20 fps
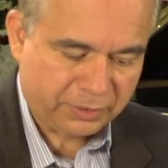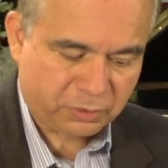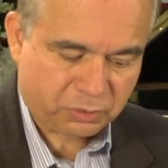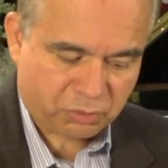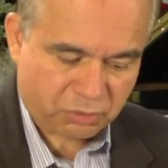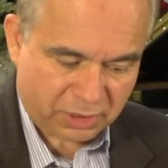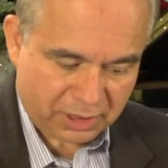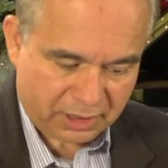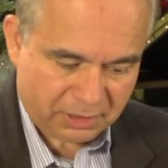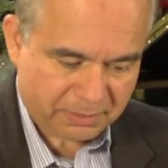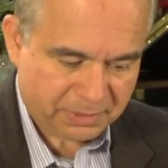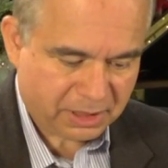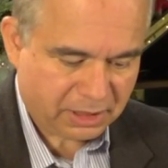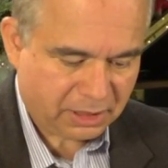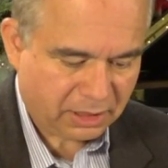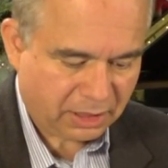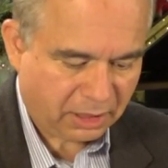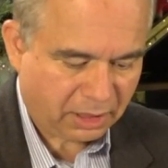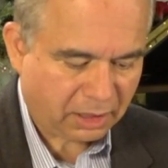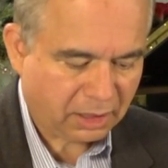the rhythms in
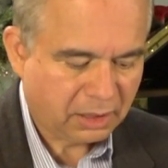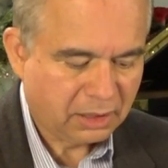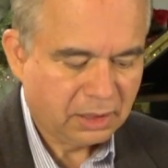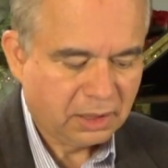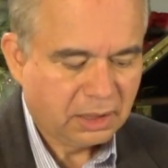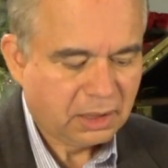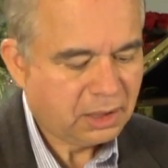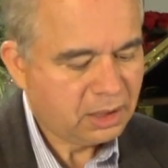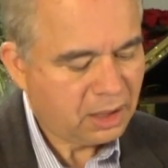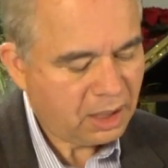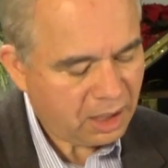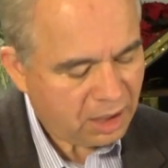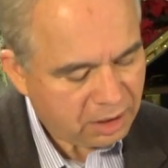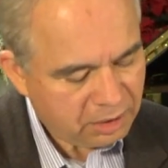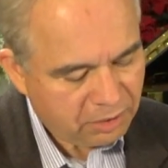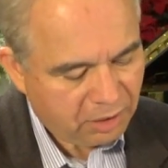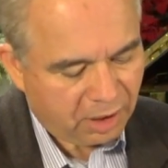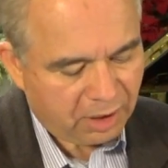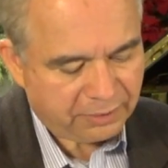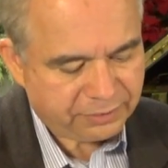there, then
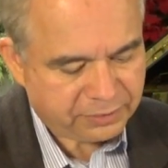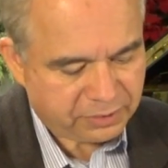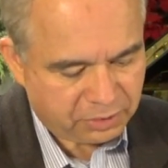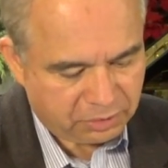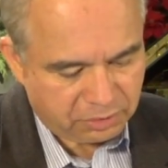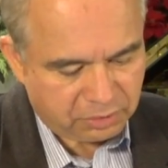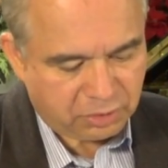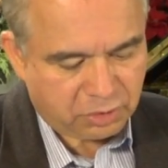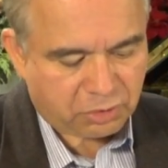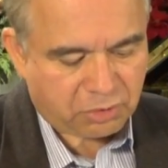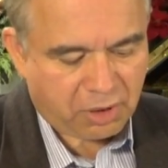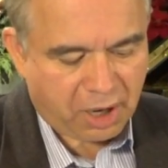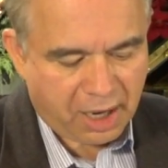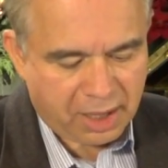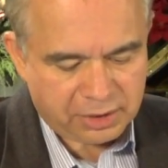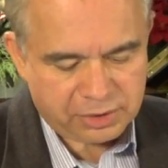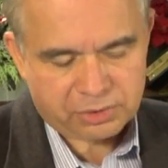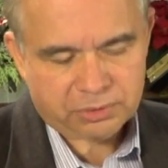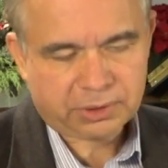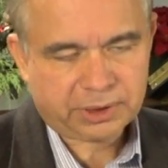you have to
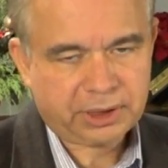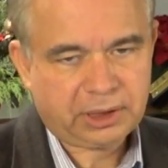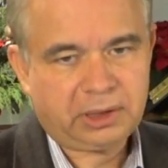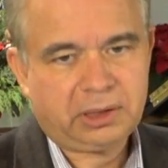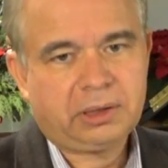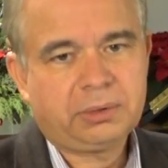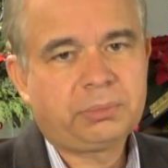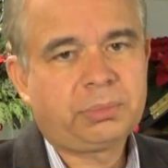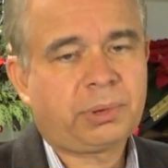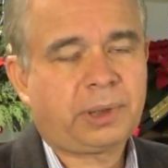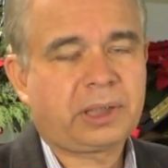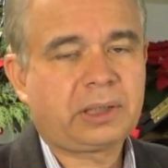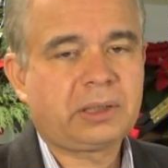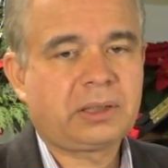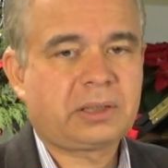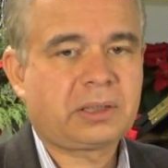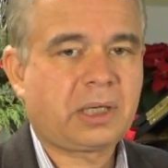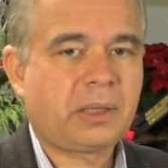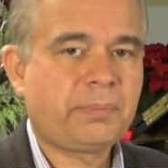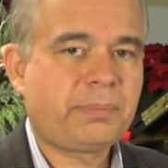gradually bring the
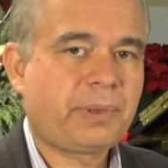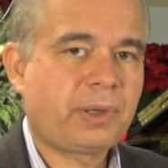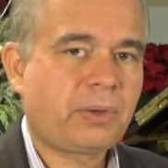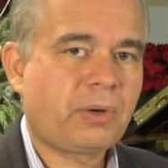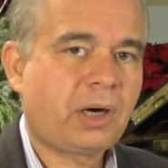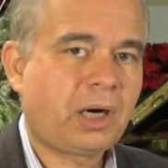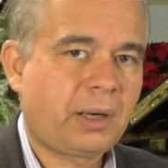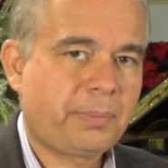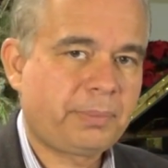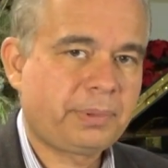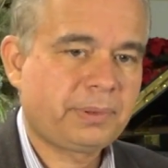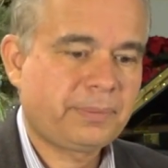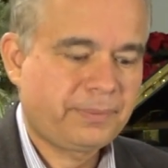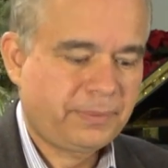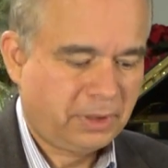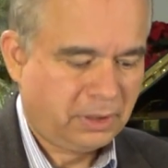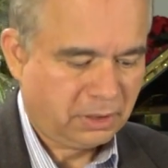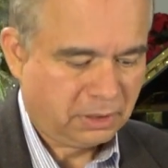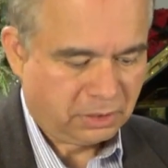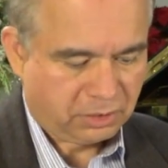tempo up
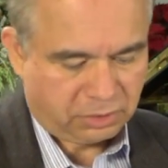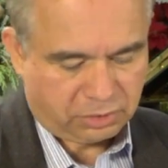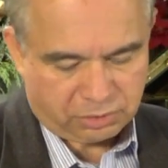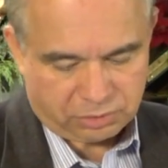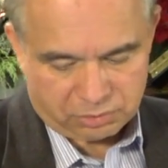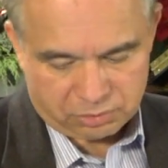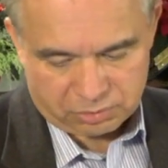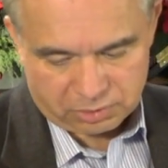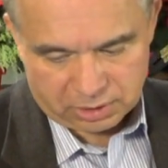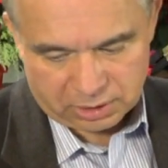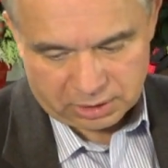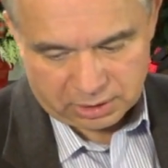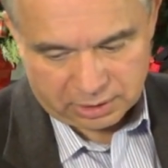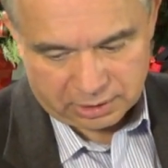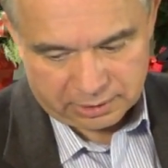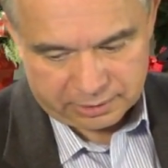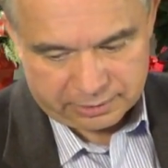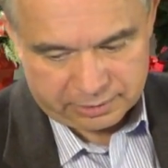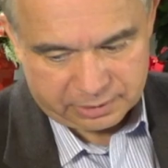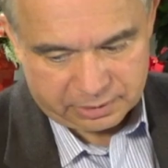to
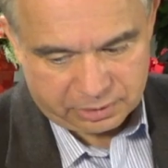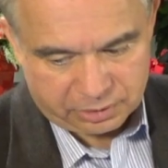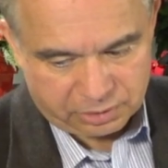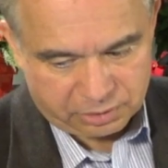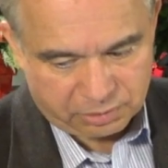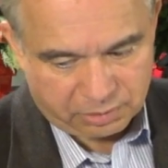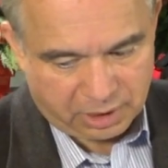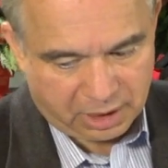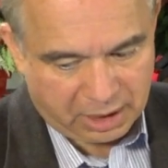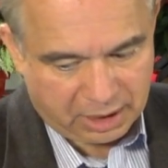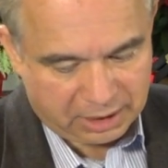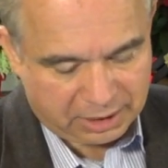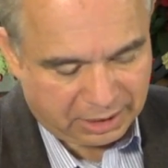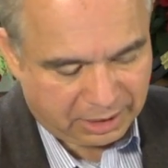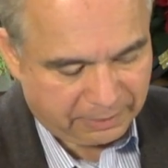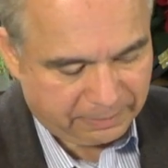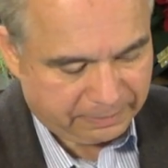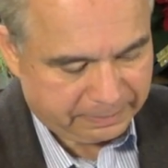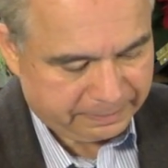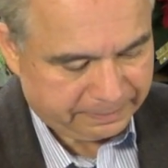80.